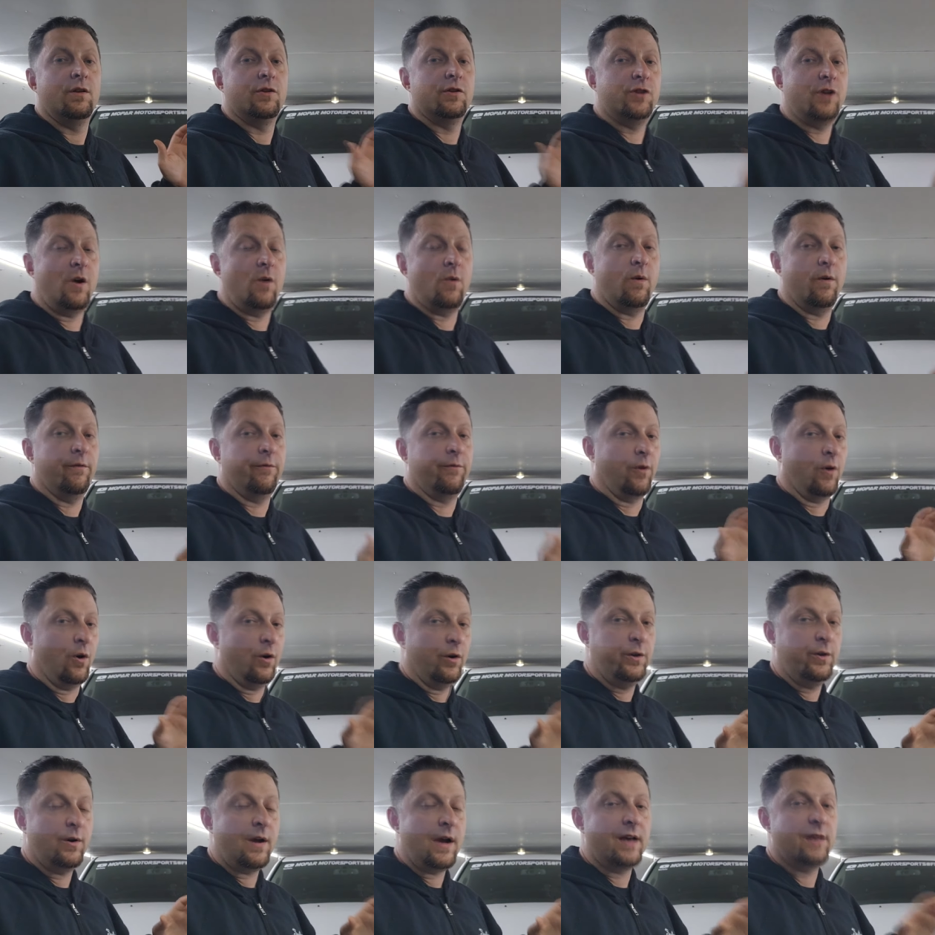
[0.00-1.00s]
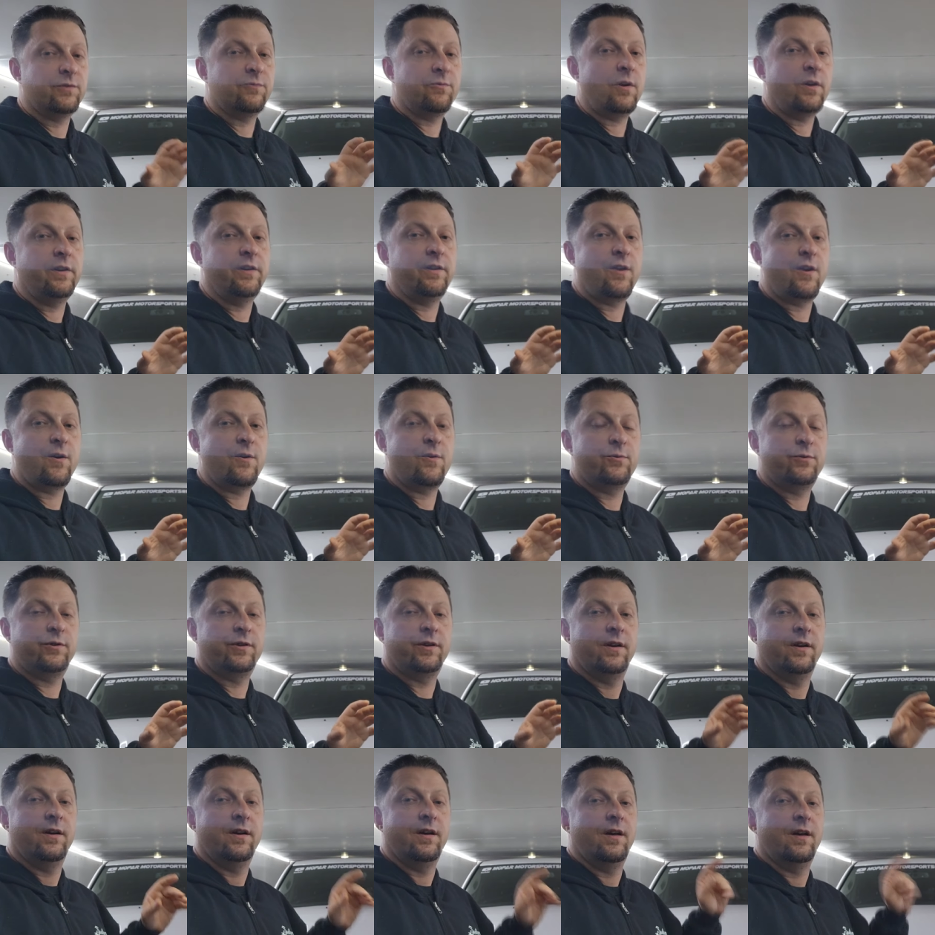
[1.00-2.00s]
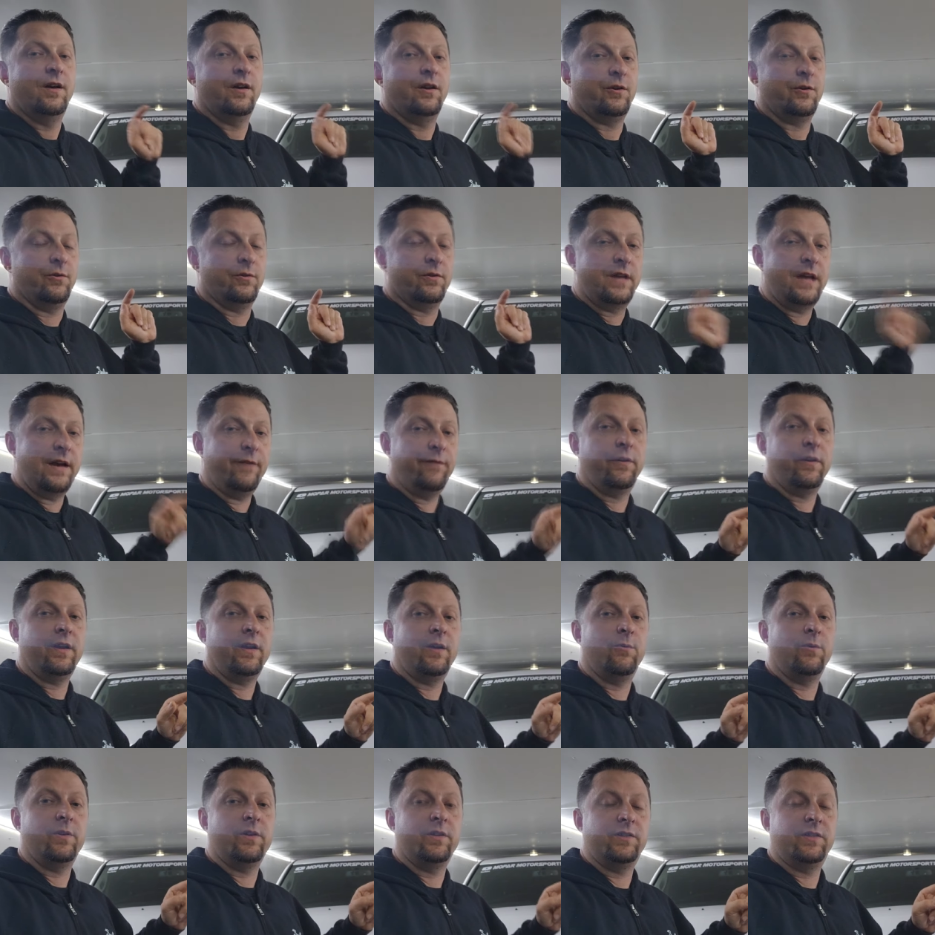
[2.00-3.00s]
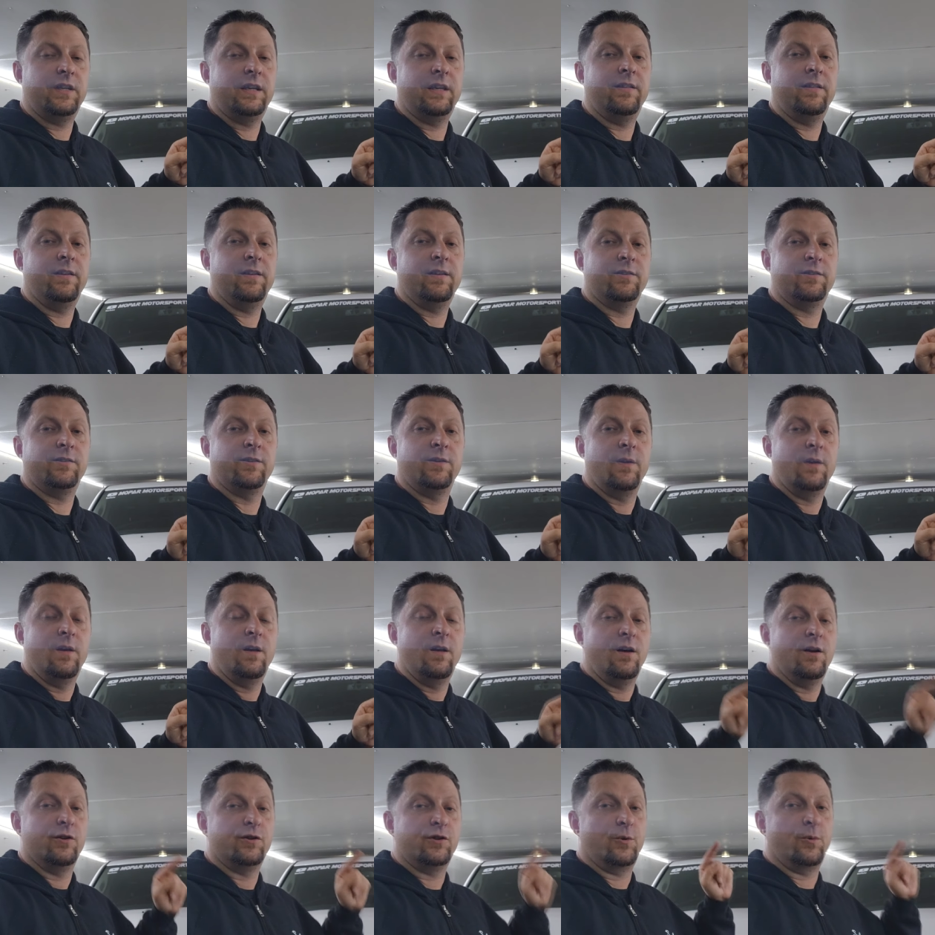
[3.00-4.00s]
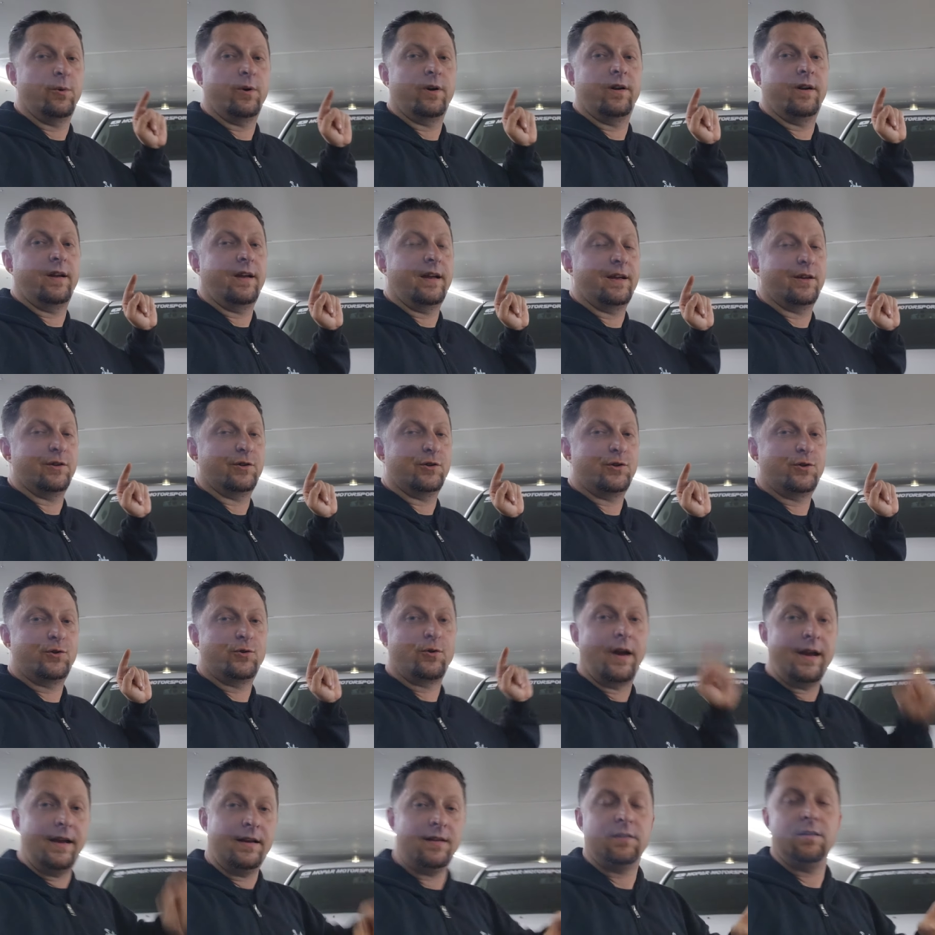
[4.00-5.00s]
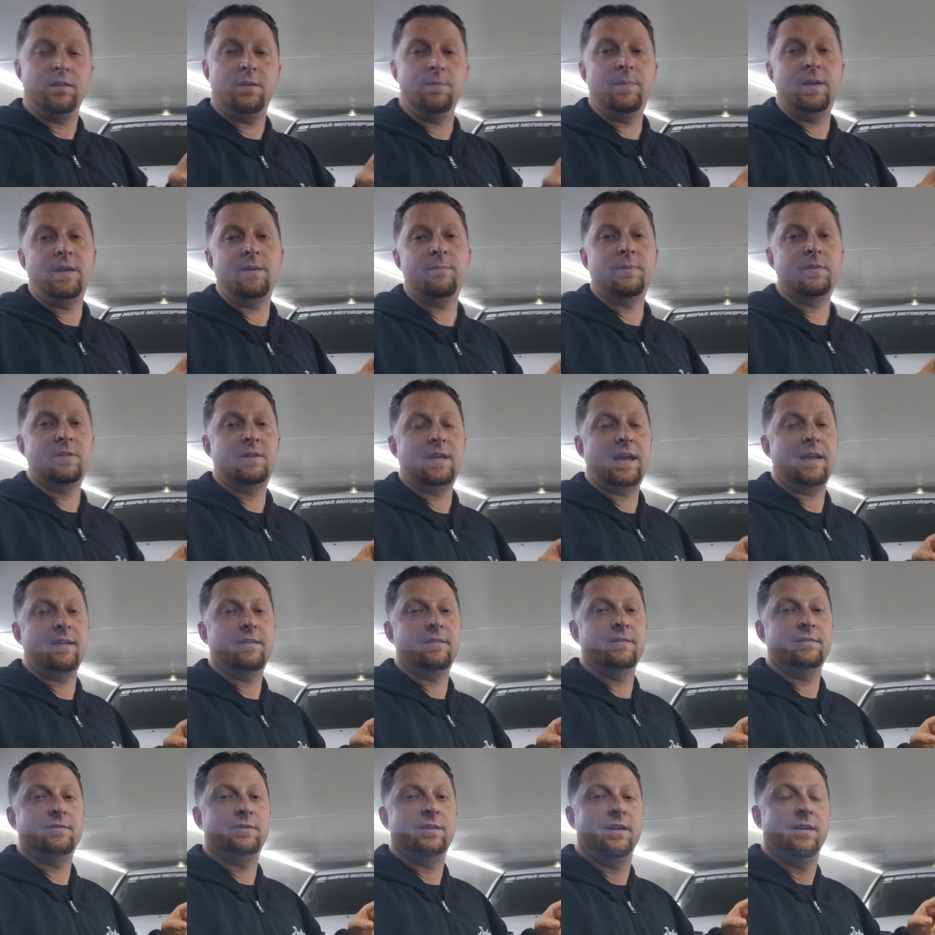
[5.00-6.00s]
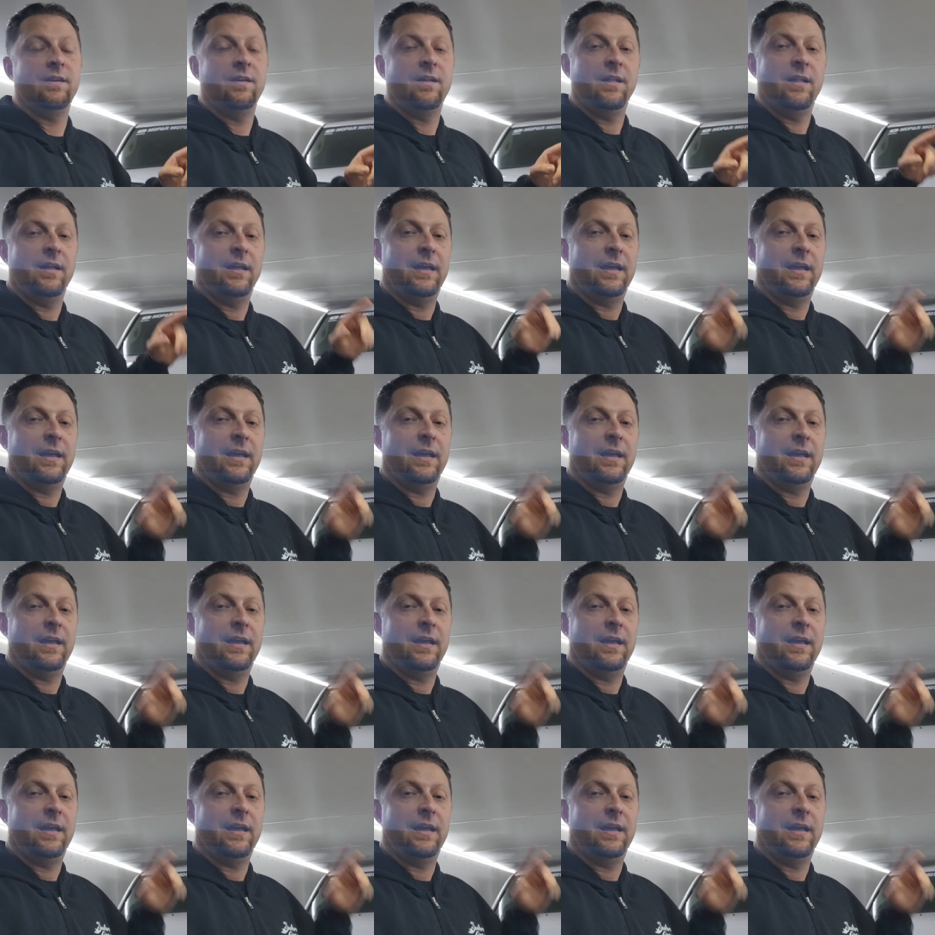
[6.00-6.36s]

So, for all you guys running those, you're definitely going to want to see this. So, we're going to get straight to the meat and potatoes